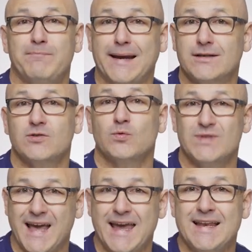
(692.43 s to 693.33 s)
pixels
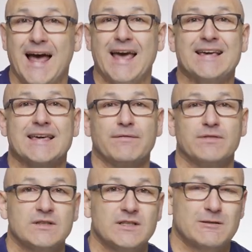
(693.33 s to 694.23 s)
in a
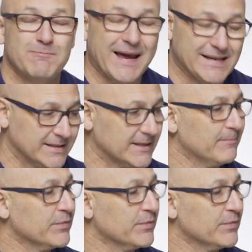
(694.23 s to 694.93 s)
given space.